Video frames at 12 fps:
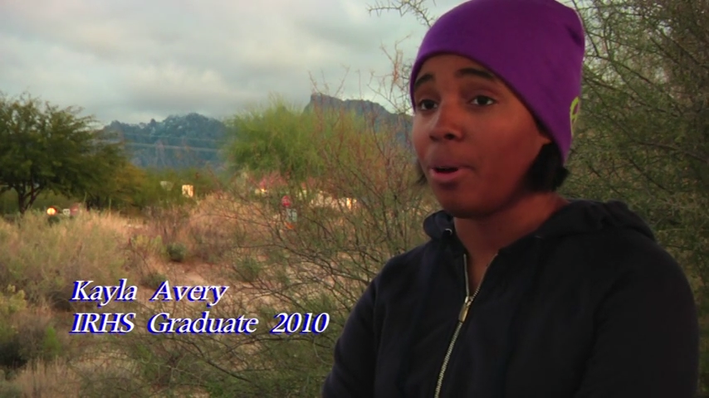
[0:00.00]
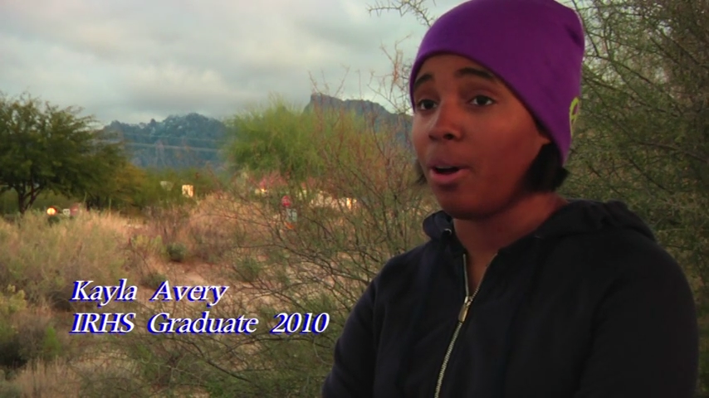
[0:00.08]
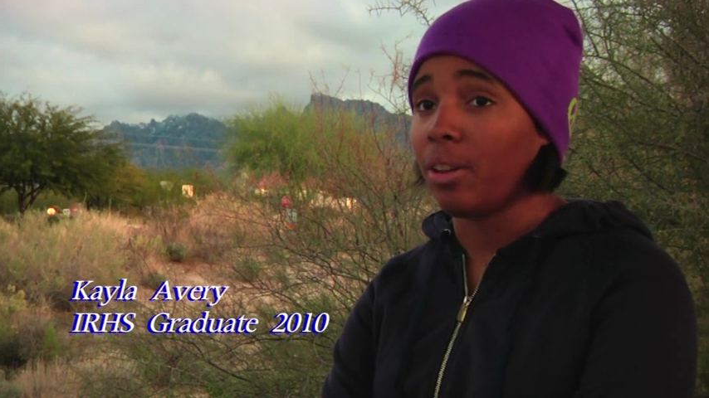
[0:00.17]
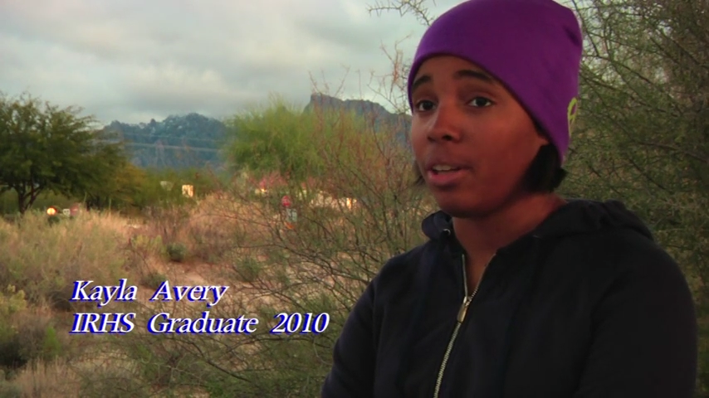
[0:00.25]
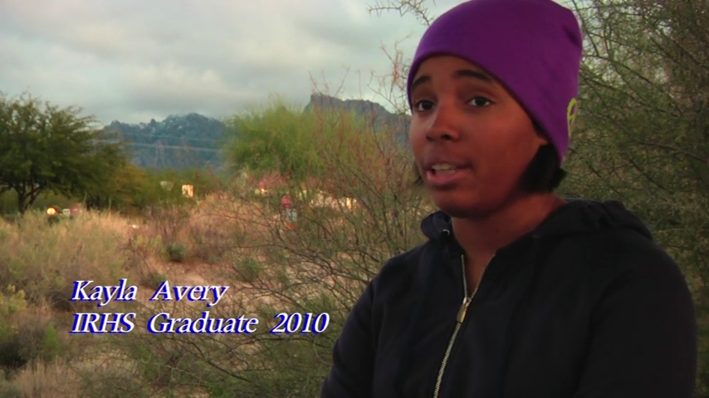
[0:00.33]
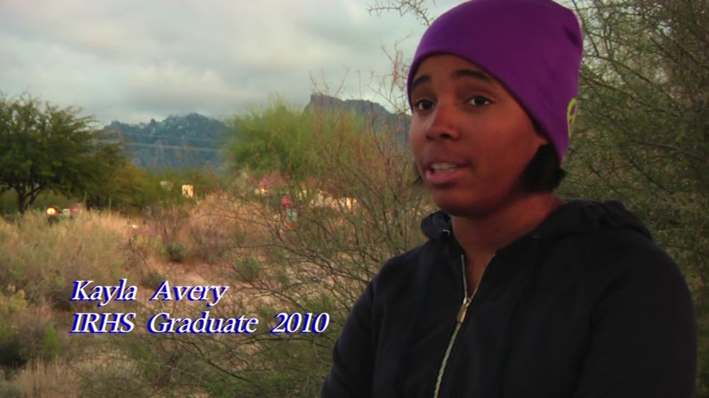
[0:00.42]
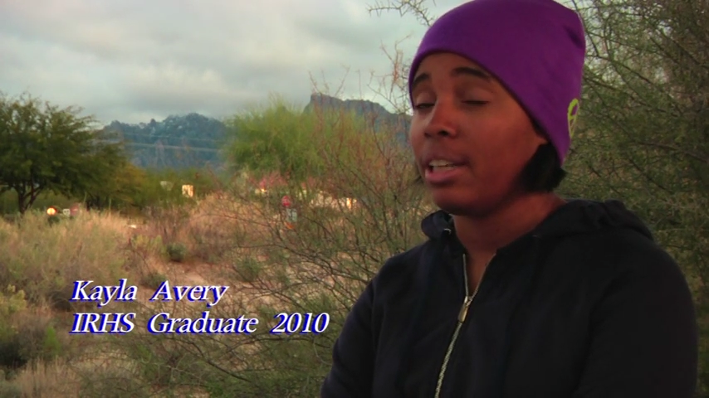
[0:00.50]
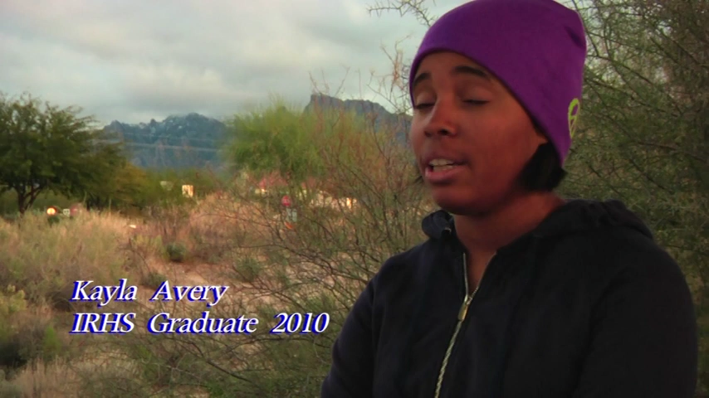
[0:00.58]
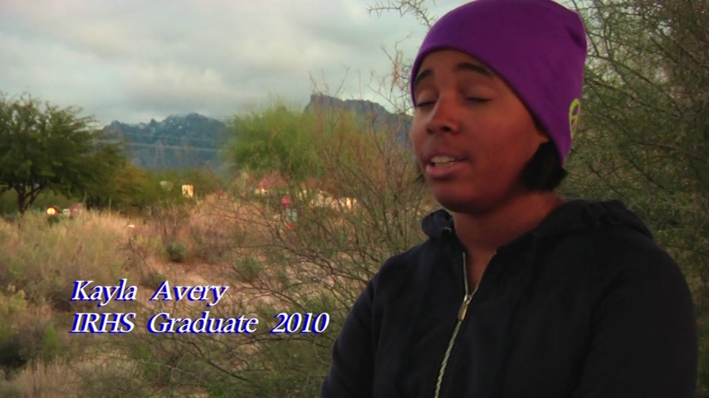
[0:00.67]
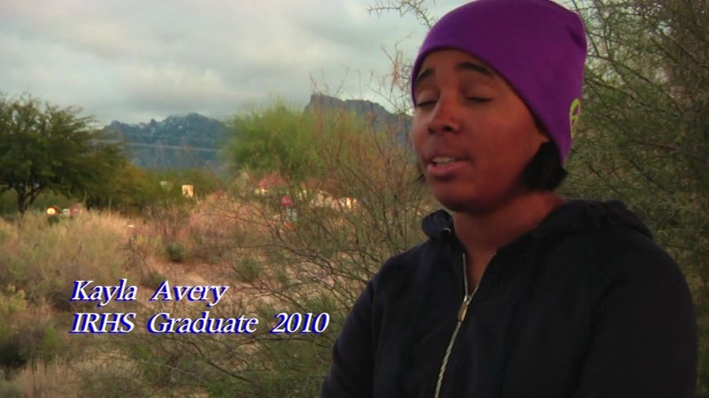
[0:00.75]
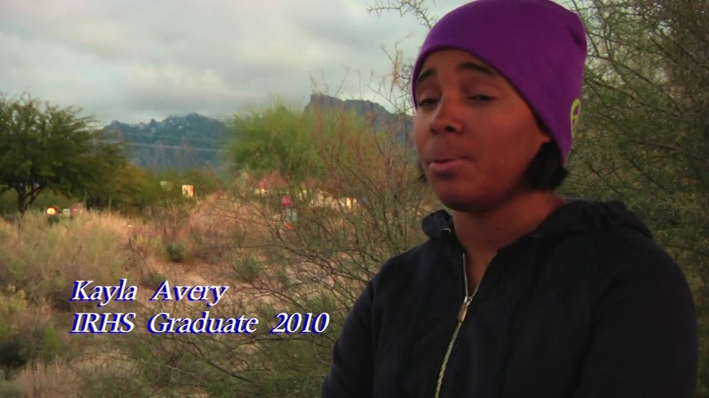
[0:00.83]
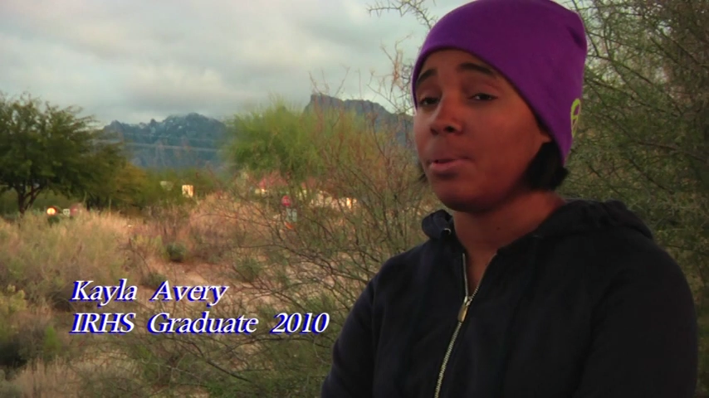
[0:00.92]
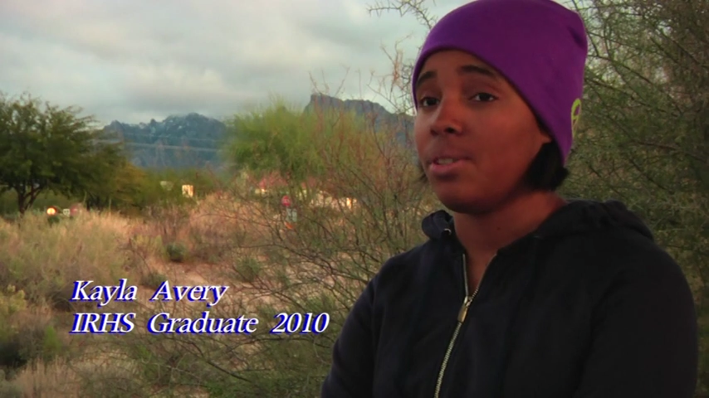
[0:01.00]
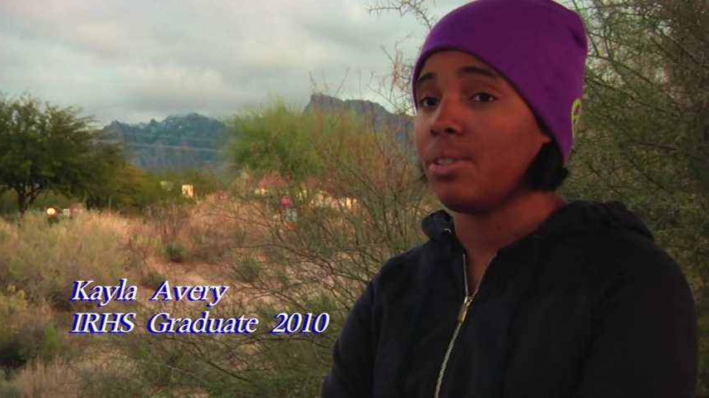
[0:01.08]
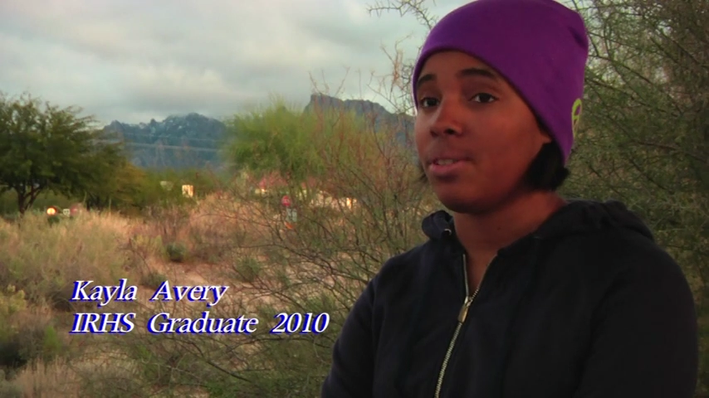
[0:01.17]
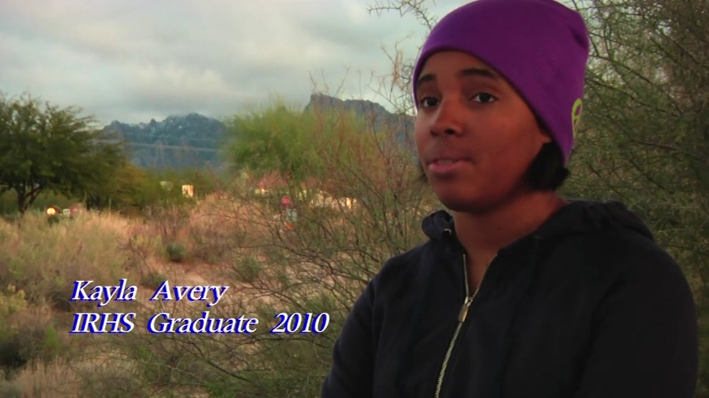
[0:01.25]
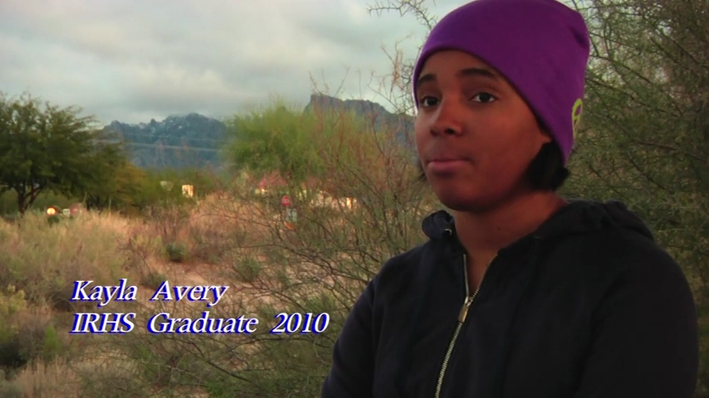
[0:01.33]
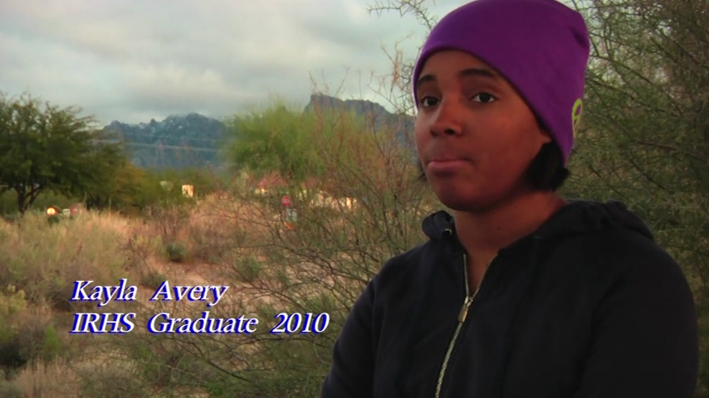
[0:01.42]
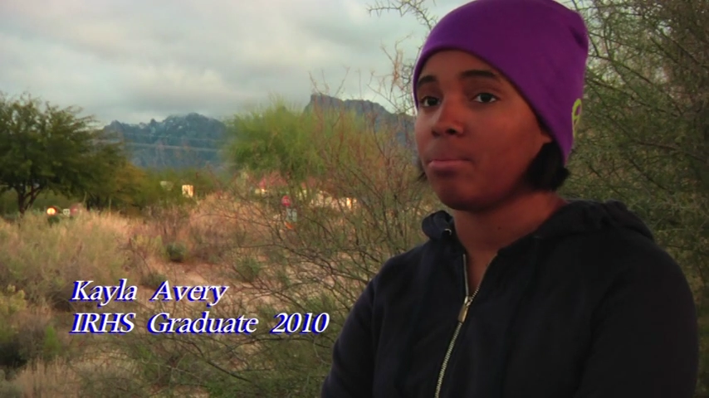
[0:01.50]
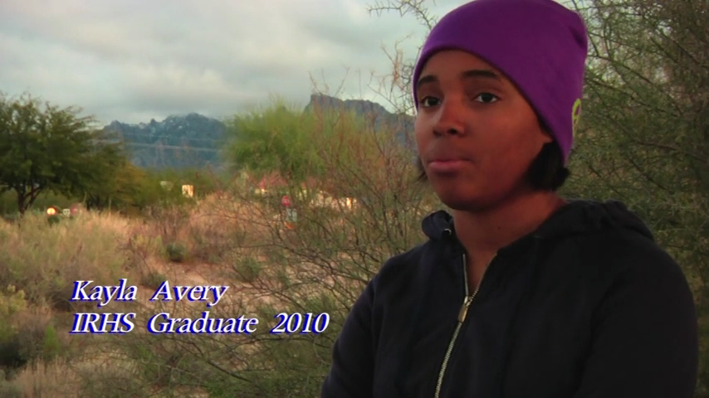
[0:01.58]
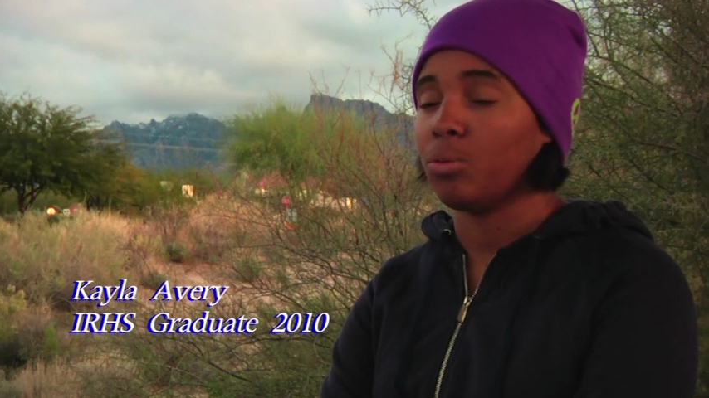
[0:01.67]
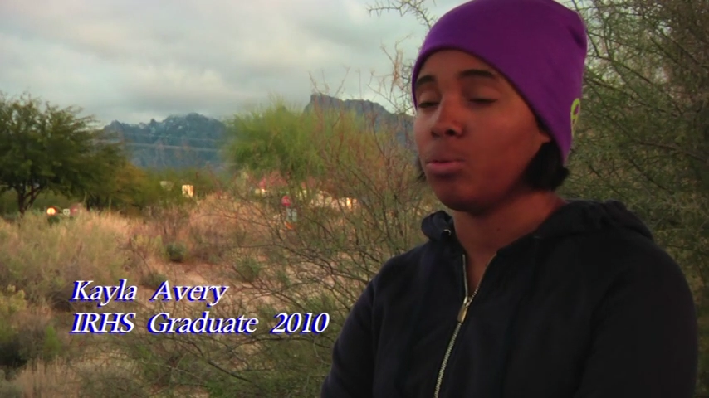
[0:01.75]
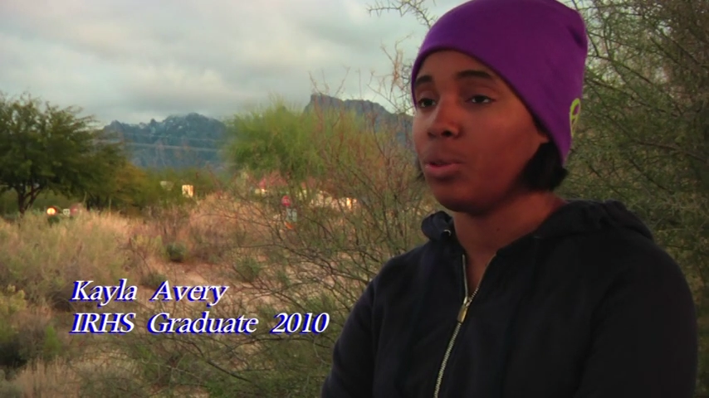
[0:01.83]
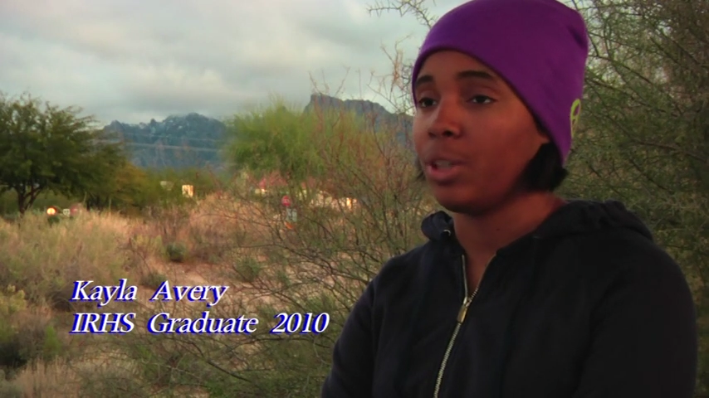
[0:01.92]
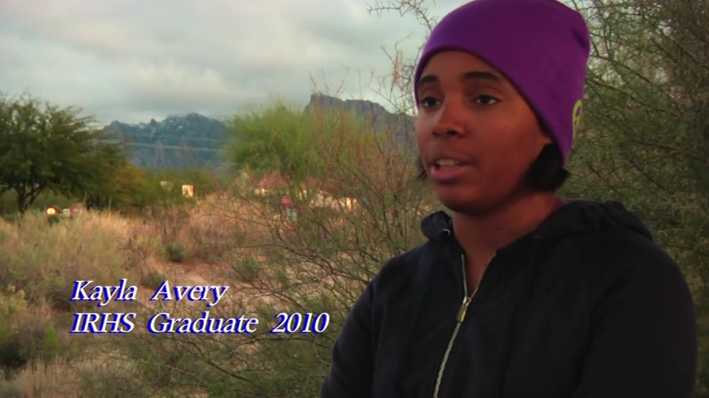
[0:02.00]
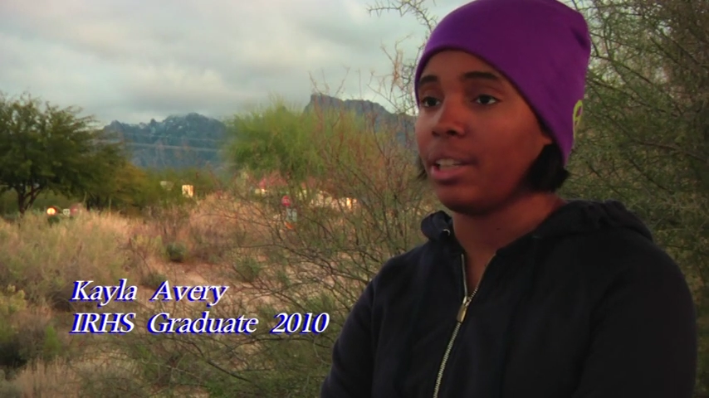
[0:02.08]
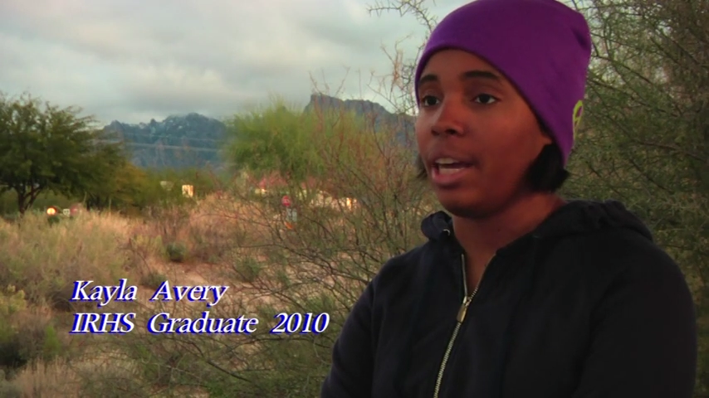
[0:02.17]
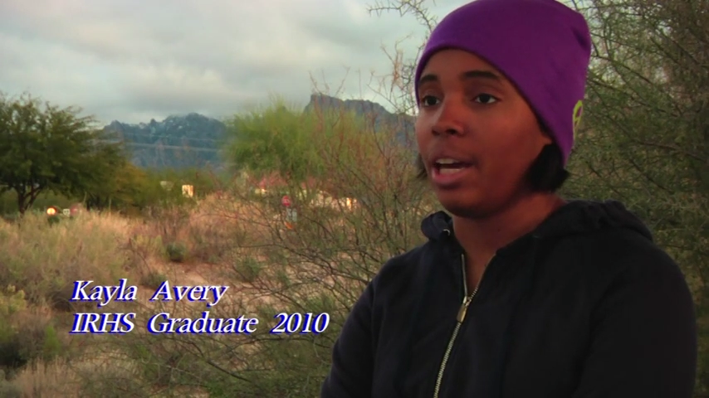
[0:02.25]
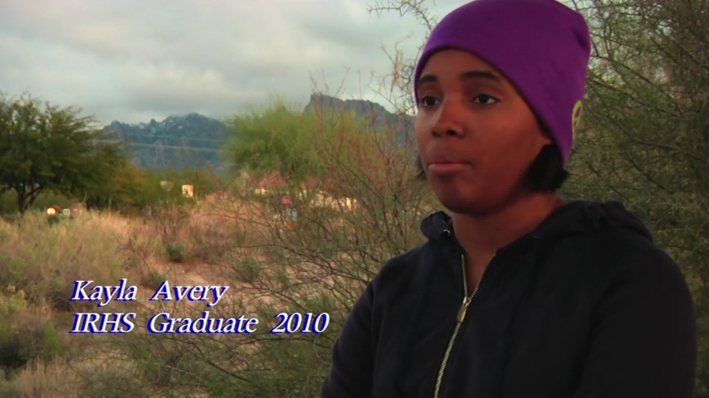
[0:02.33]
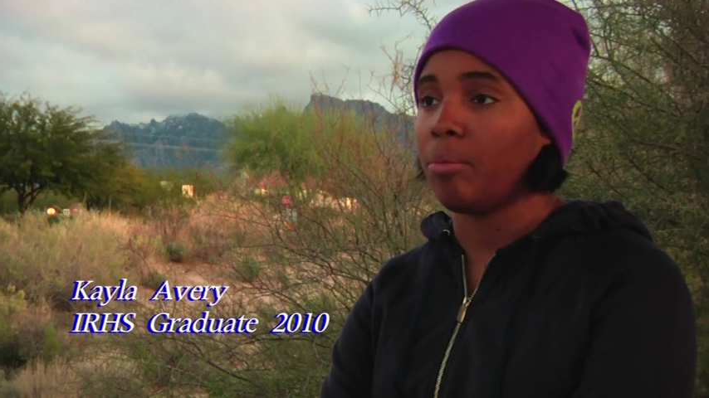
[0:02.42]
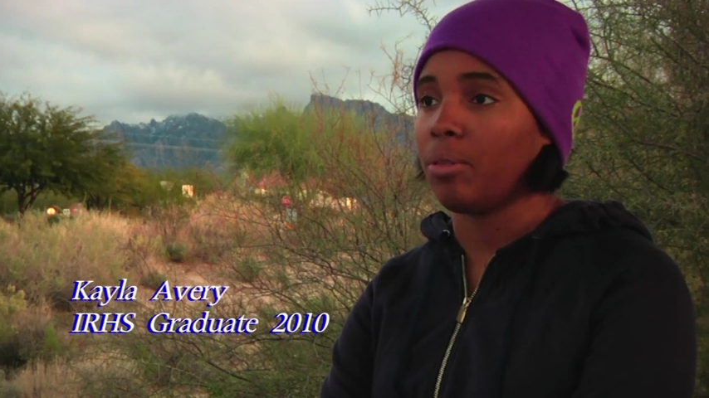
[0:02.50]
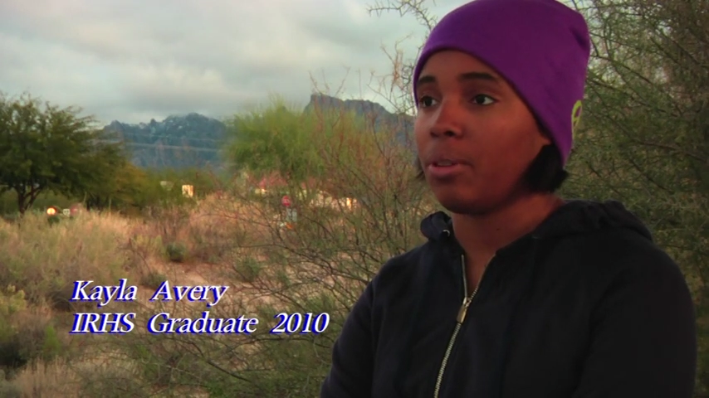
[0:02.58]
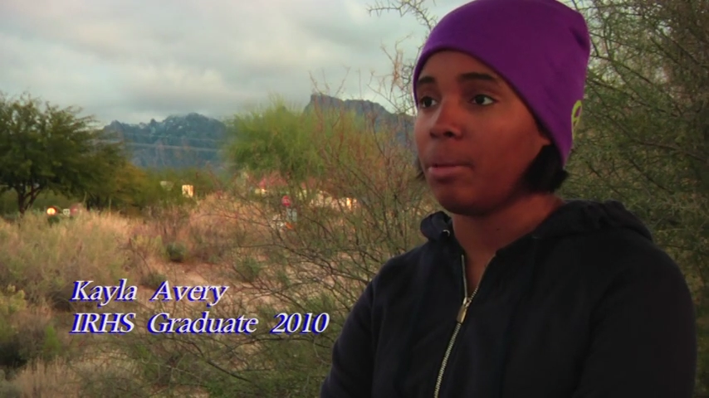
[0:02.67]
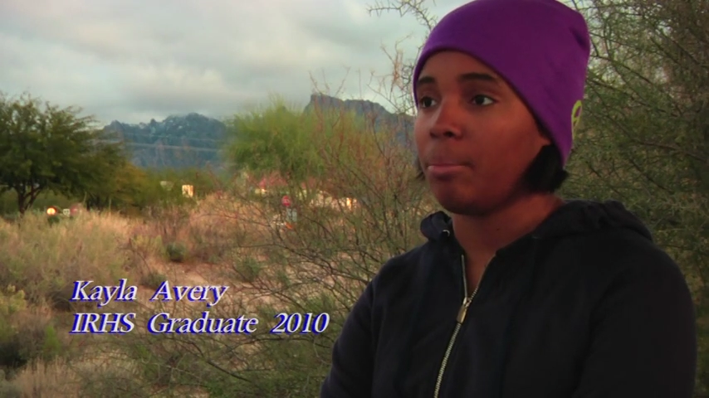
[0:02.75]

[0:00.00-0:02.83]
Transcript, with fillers: Polly, he was really helpful.